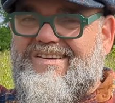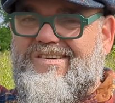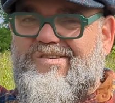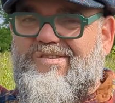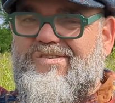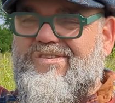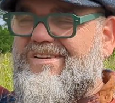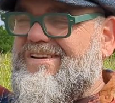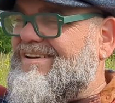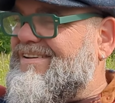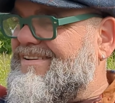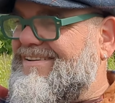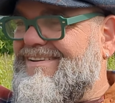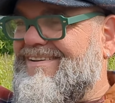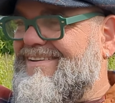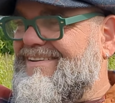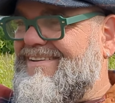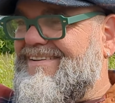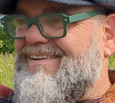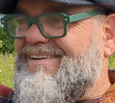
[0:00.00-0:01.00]
Or
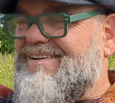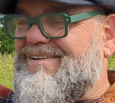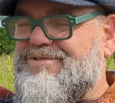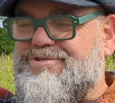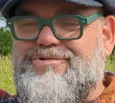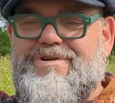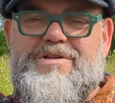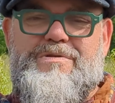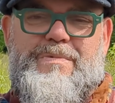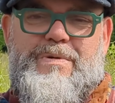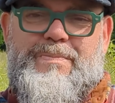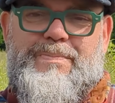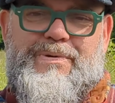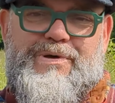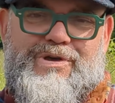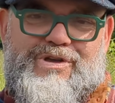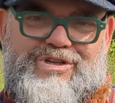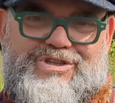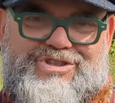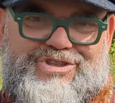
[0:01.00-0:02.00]
trying to be a
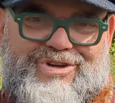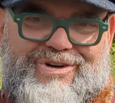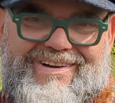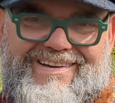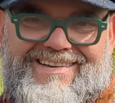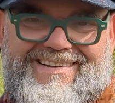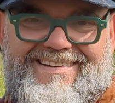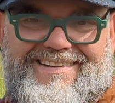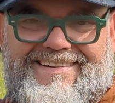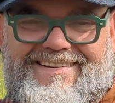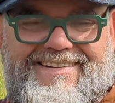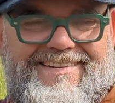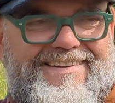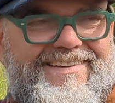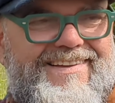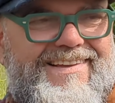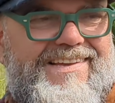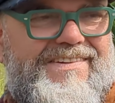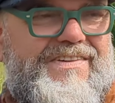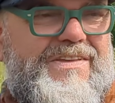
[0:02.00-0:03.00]
bird song.
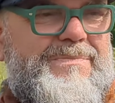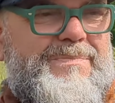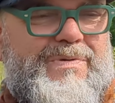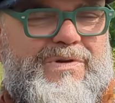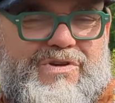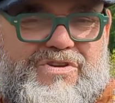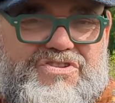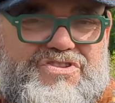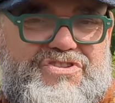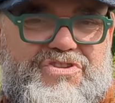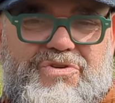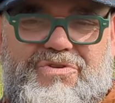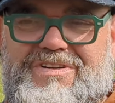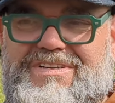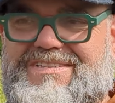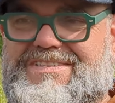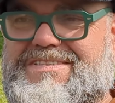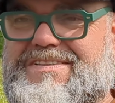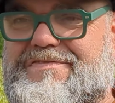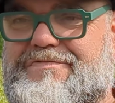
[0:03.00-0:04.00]
If in bird song
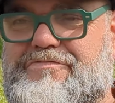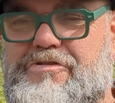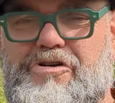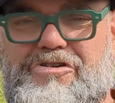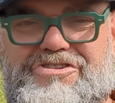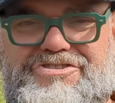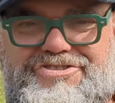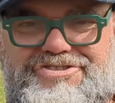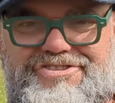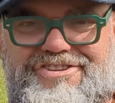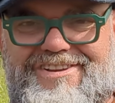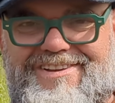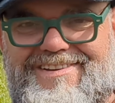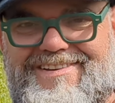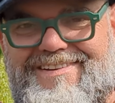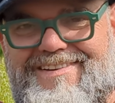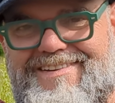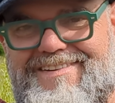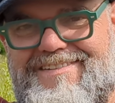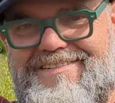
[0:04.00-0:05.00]
it's the frogs,
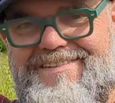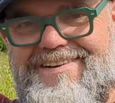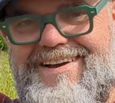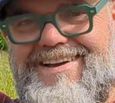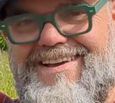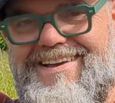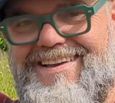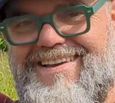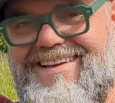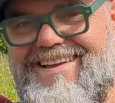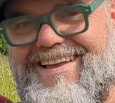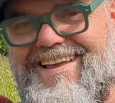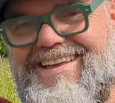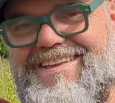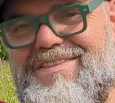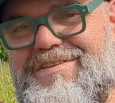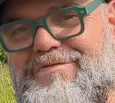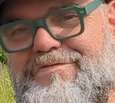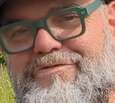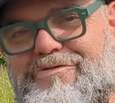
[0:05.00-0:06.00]

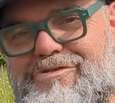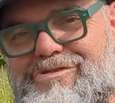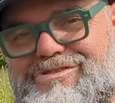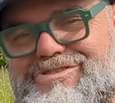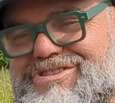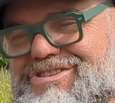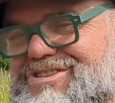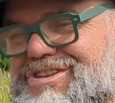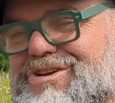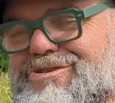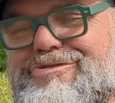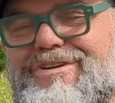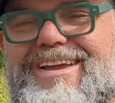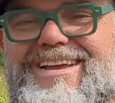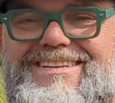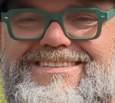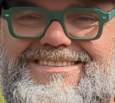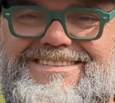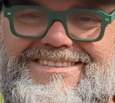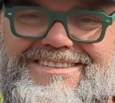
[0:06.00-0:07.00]
ain't the frogs, it's the
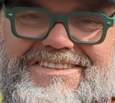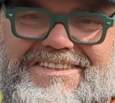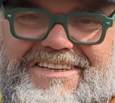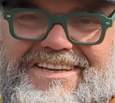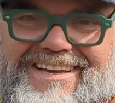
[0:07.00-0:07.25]
crickets,